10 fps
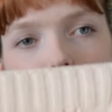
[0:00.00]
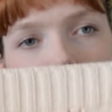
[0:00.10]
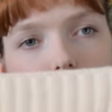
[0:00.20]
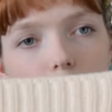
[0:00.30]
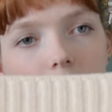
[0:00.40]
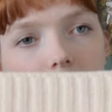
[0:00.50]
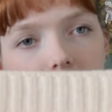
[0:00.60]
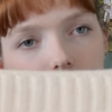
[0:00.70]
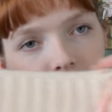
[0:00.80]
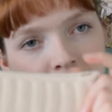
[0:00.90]
cool,
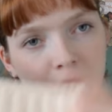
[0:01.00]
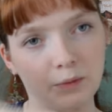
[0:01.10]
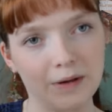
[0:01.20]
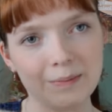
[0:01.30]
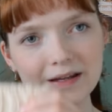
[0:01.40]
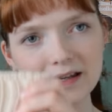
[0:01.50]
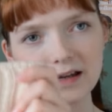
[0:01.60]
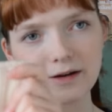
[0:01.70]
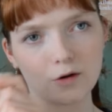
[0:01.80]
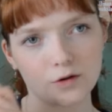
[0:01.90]
but the ribbing
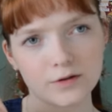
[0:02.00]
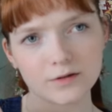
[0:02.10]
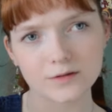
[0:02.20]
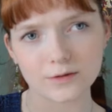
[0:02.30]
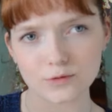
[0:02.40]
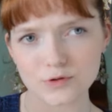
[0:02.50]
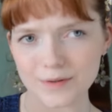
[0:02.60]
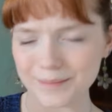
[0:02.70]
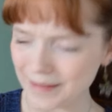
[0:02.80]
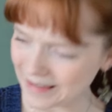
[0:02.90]
in cotton looks
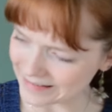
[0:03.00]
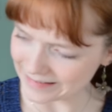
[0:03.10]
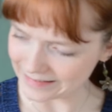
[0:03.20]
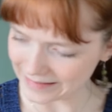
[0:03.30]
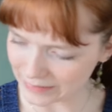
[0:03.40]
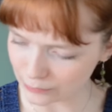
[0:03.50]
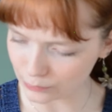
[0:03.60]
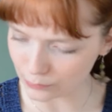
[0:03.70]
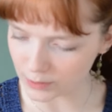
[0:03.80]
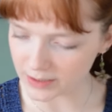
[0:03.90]
amazing. I don't
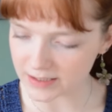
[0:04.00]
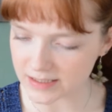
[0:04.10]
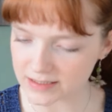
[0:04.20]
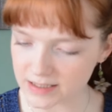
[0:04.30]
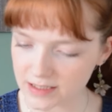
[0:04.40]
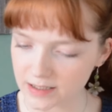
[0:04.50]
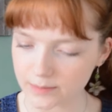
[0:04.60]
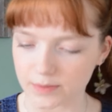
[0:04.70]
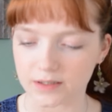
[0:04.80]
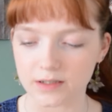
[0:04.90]
know what it is,
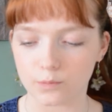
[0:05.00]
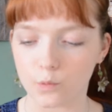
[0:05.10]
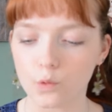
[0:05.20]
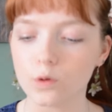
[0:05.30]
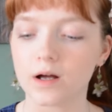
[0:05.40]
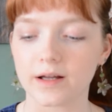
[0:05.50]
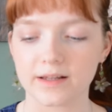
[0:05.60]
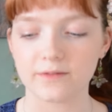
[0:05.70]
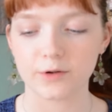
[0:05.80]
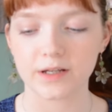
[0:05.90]
but in wool I
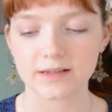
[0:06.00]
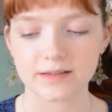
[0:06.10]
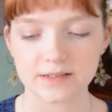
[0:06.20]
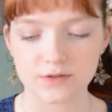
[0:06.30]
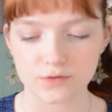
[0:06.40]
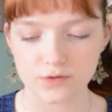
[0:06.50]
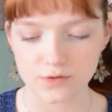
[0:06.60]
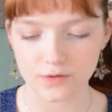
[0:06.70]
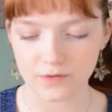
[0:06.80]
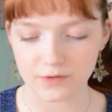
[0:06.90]
never get this good
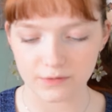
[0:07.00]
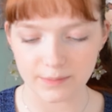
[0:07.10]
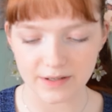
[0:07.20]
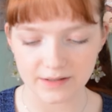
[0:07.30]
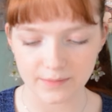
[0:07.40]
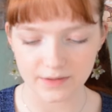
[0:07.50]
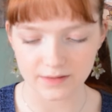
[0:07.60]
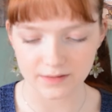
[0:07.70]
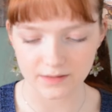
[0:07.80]
of a ribbing, but